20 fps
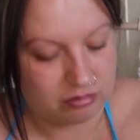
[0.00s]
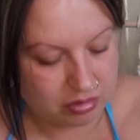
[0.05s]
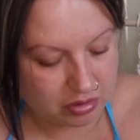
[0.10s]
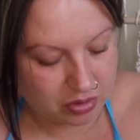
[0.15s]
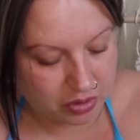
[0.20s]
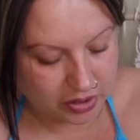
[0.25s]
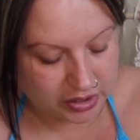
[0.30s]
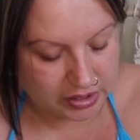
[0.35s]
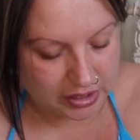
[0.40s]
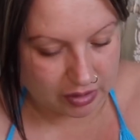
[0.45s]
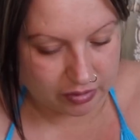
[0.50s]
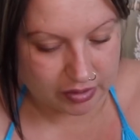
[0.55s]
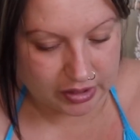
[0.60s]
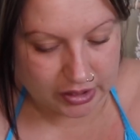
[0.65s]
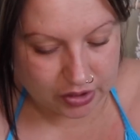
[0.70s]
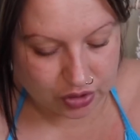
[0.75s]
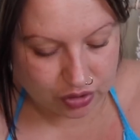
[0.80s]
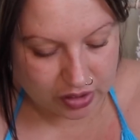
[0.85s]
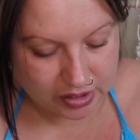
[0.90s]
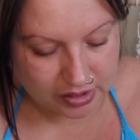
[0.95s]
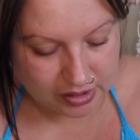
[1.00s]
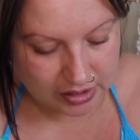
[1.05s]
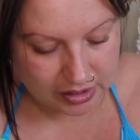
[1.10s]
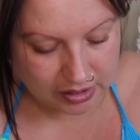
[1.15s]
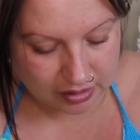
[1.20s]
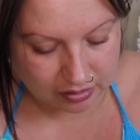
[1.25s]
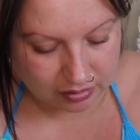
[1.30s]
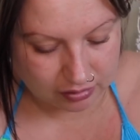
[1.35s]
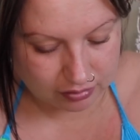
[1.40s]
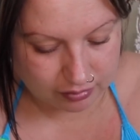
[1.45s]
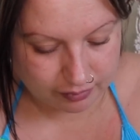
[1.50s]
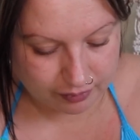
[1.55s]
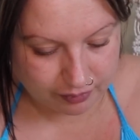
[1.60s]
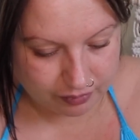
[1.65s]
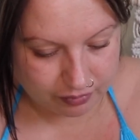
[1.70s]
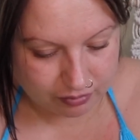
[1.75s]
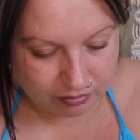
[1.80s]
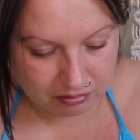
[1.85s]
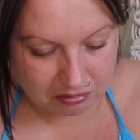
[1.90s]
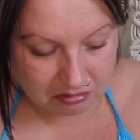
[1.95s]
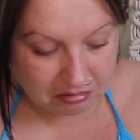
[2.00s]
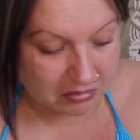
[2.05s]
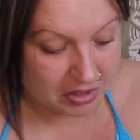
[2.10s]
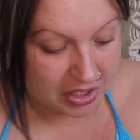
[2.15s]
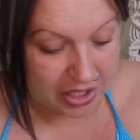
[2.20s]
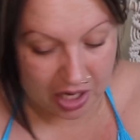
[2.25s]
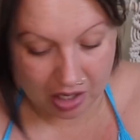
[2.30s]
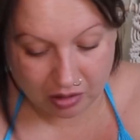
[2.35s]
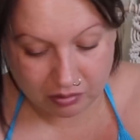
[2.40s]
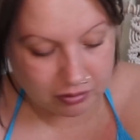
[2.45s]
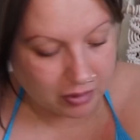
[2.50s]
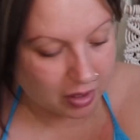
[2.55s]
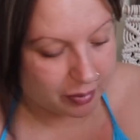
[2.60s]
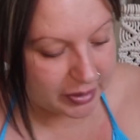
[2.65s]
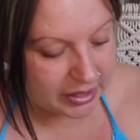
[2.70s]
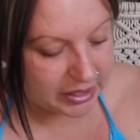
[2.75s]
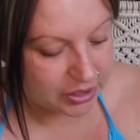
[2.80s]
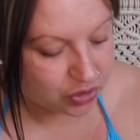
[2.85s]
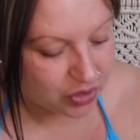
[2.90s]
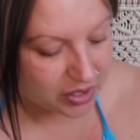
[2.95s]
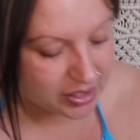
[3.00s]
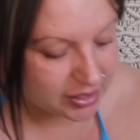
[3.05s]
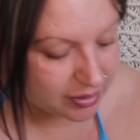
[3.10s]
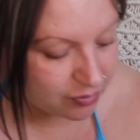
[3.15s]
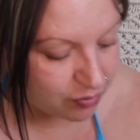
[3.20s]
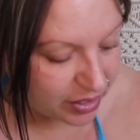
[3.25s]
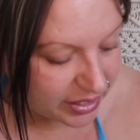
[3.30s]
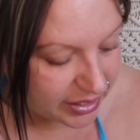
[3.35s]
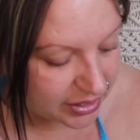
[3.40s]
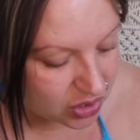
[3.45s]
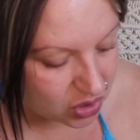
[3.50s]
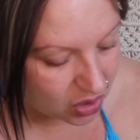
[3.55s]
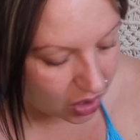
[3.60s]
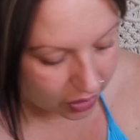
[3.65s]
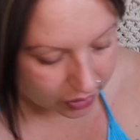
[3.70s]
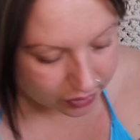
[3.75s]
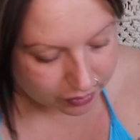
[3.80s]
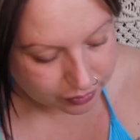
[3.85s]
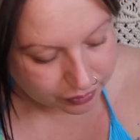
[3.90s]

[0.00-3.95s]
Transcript: I thought it sounded interesting you know, might be an interesting read. So and